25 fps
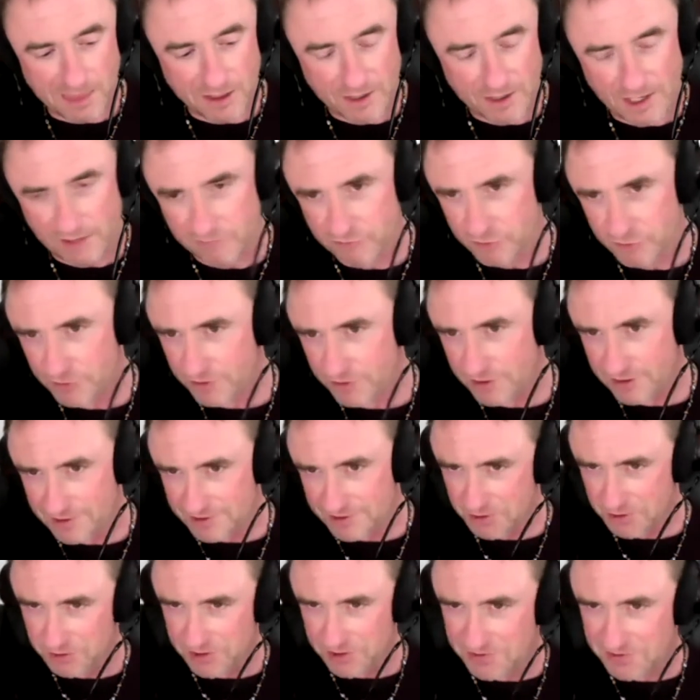everything is
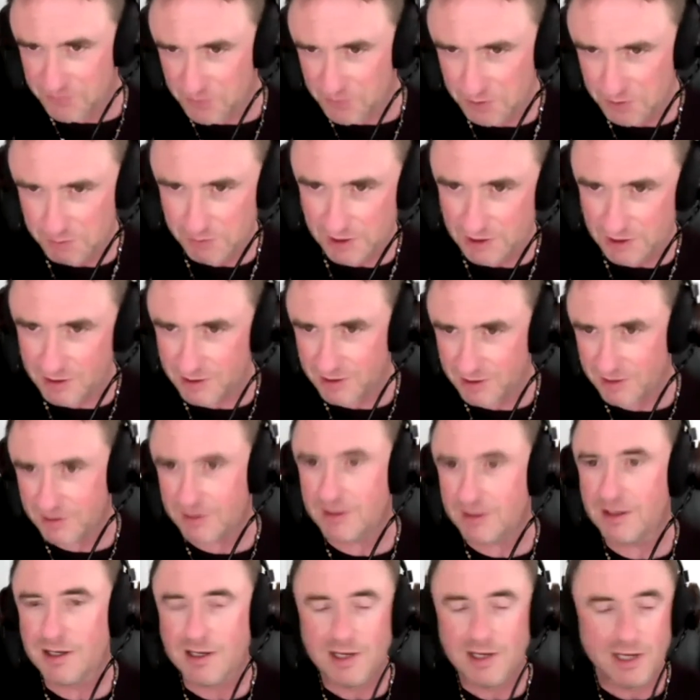grist for the mill here
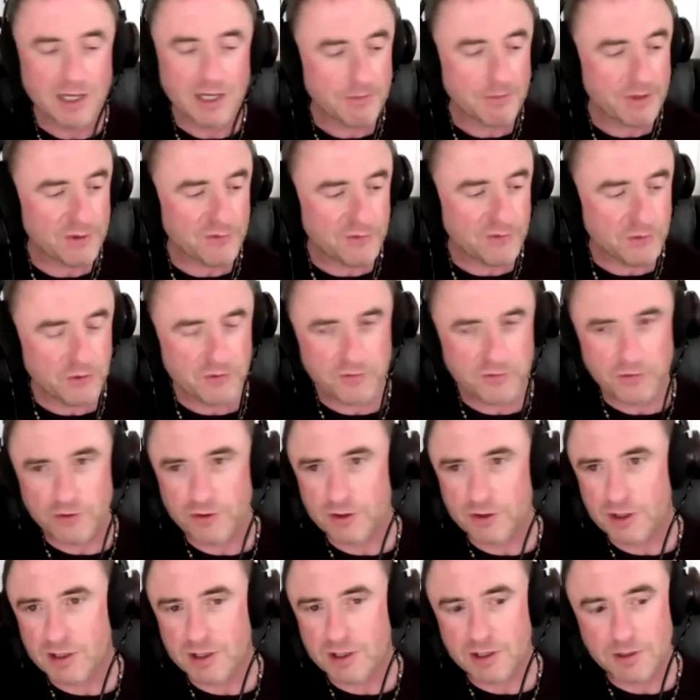and food for
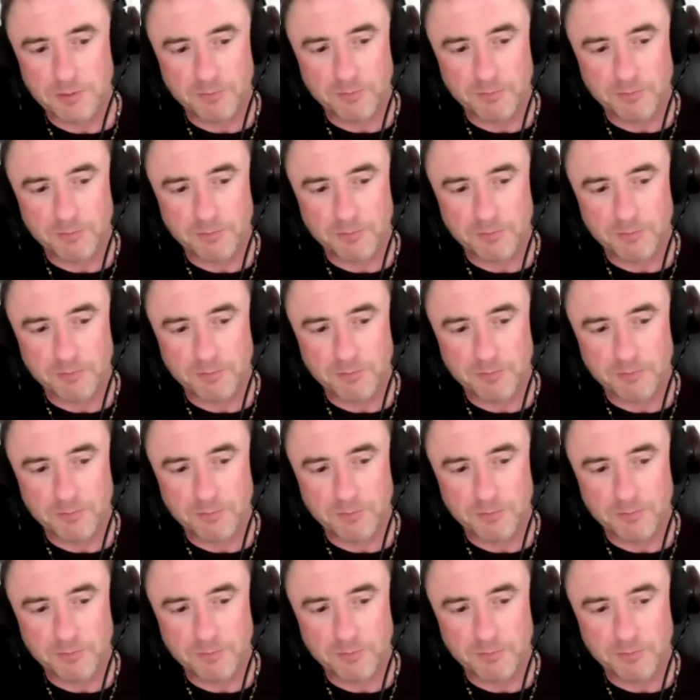thought,